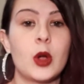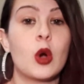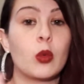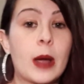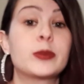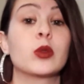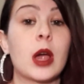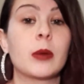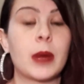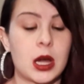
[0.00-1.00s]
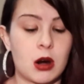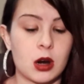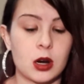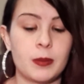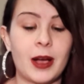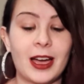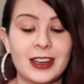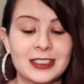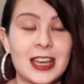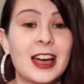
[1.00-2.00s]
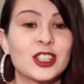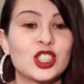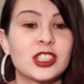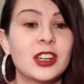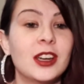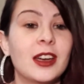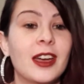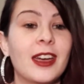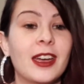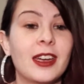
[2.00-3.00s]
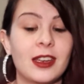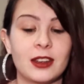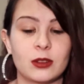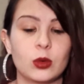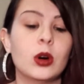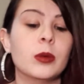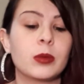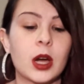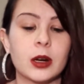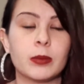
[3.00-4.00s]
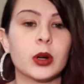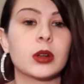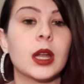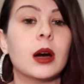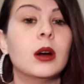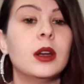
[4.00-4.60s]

wrapped around my arm, I attached a, well, it kind of broke now,